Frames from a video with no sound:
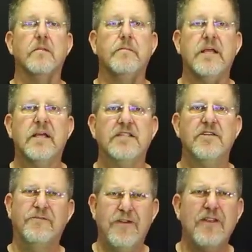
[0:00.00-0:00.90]
because
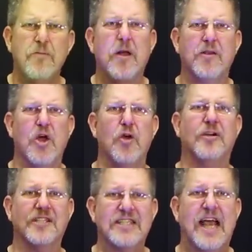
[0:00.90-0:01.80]
they're fairly well-known
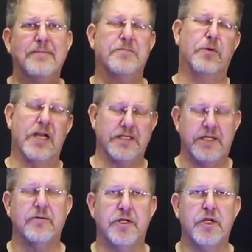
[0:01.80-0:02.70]
and established brands
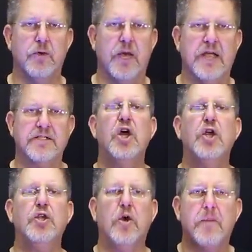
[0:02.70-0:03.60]
here in the U S.
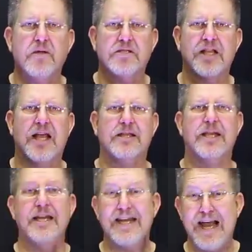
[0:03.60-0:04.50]
You're most
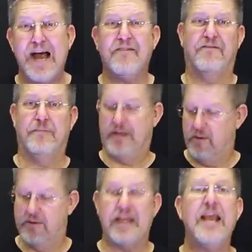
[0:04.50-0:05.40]
likely not familiar
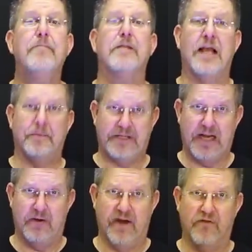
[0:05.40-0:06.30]
with Ape Labs,
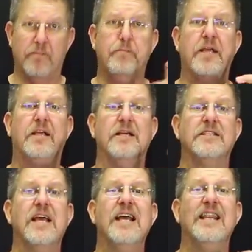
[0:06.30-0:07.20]
however,
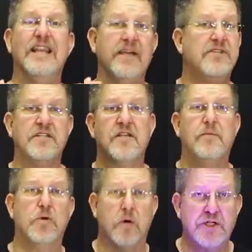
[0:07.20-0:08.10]
because they've just
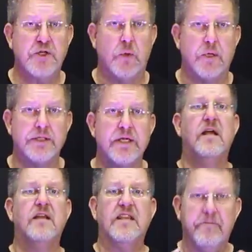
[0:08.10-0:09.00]
come to our shores.
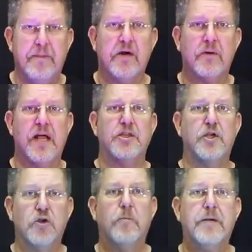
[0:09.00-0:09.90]
They've been around the
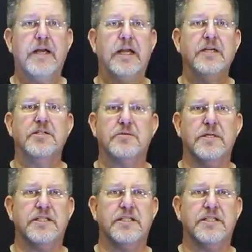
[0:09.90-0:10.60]
European industry